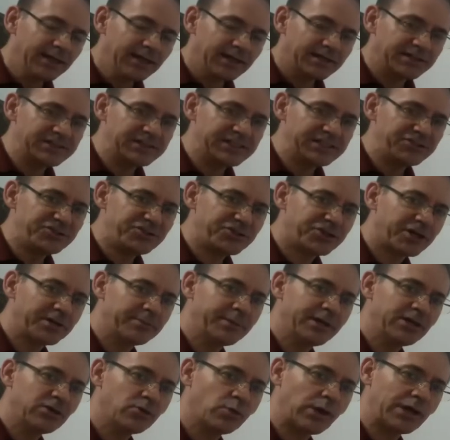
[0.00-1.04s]

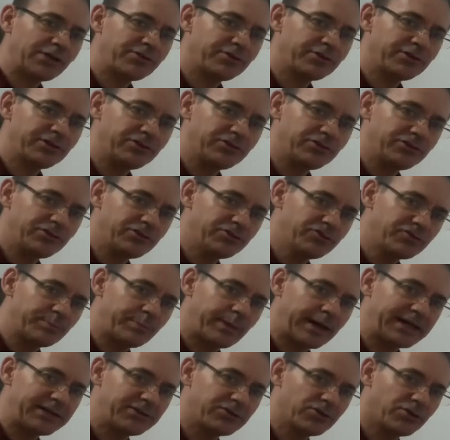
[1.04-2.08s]
determine whether you use
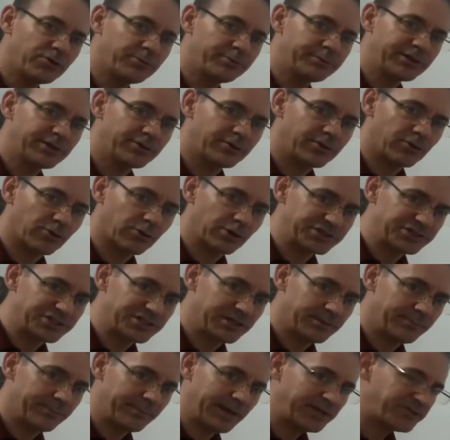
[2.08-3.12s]
binomial or
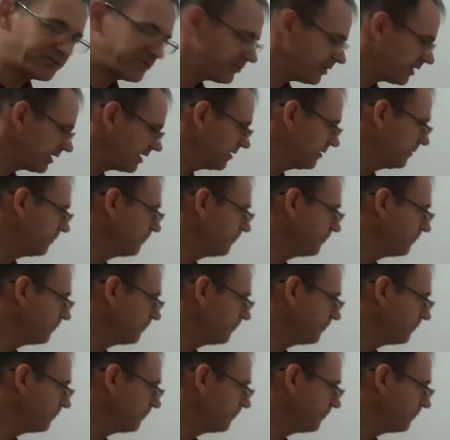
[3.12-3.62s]
geometric,